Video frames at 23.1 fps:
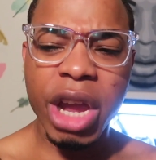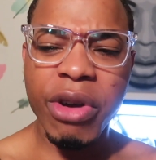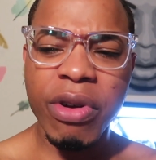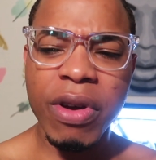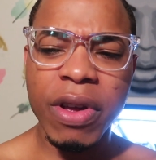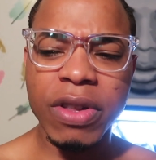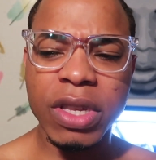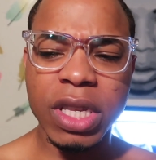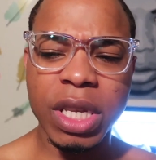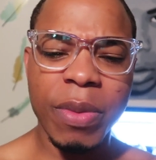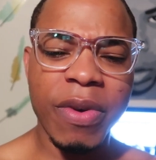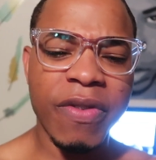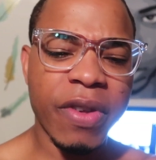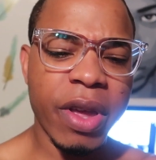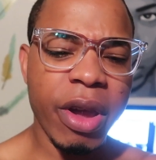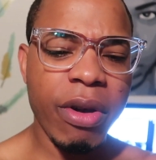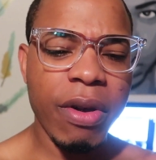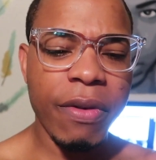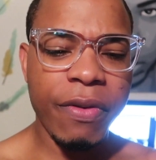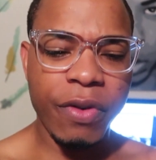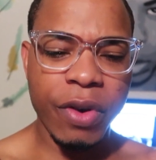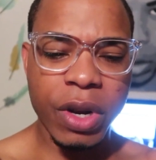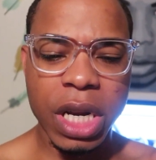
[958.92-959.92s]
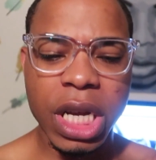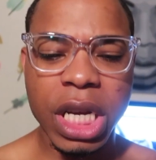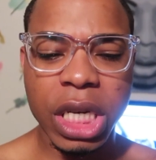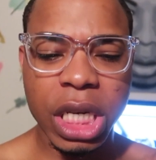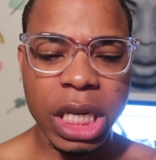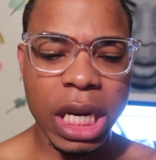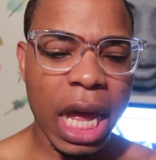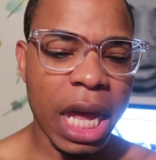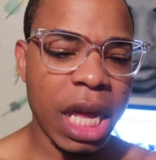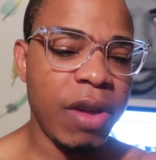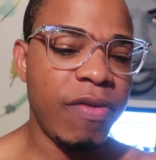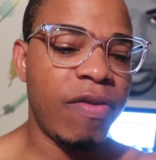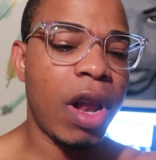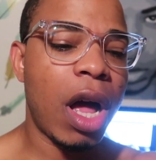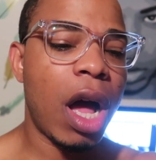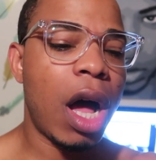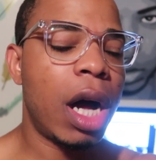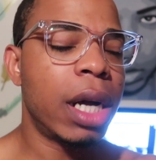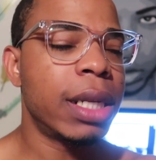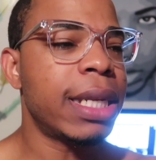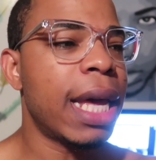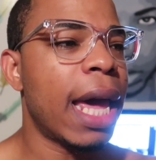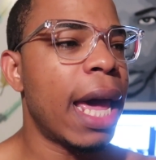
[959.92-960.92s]
Kiri, some of Kiri footage that he
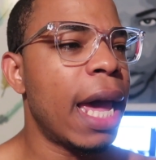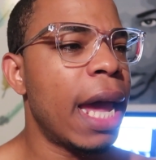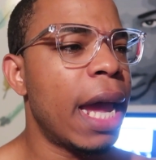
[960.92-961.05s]
vlogged,